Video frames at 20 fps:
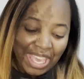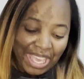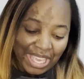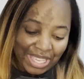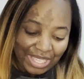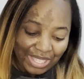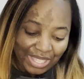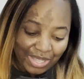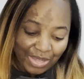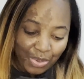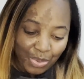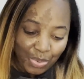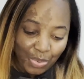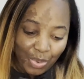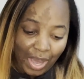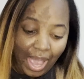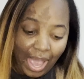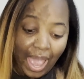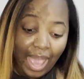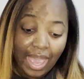So
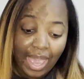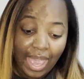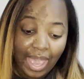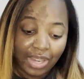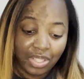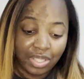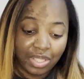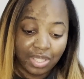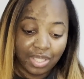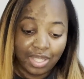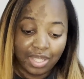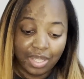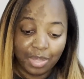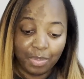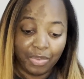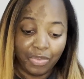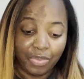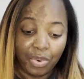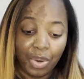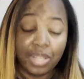I actually,
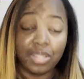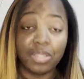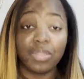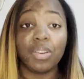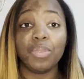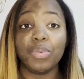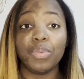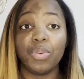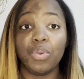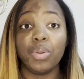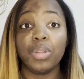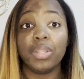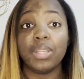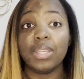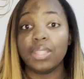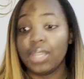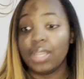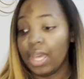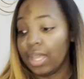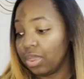before I started recording
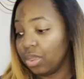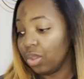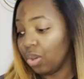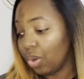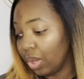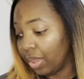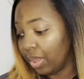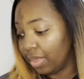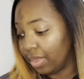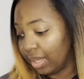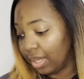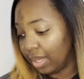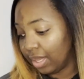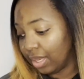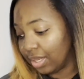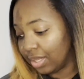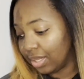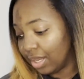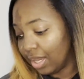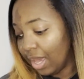this, I thought
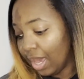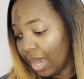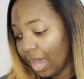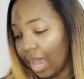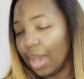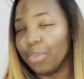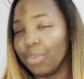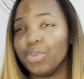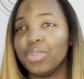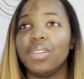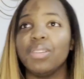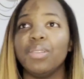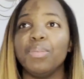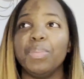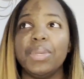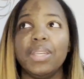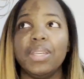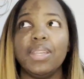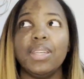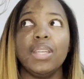that I was gonna
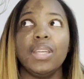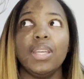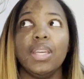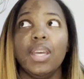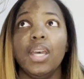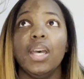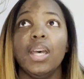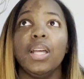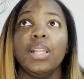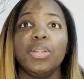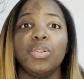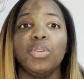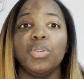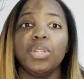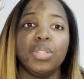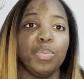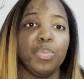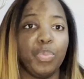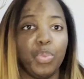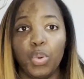be a little
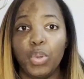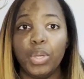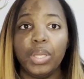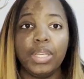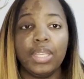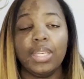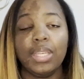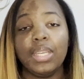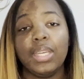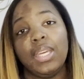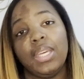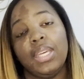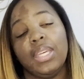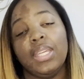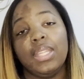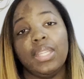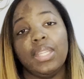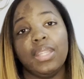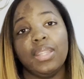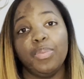disappointed
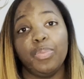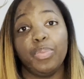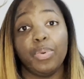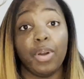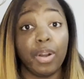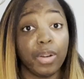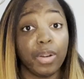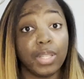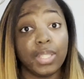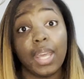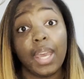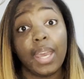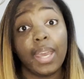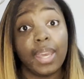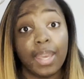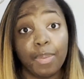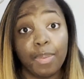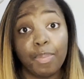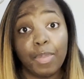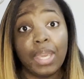in the progress I
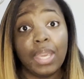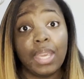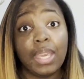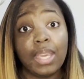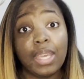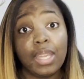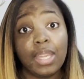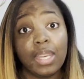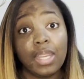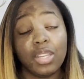had made.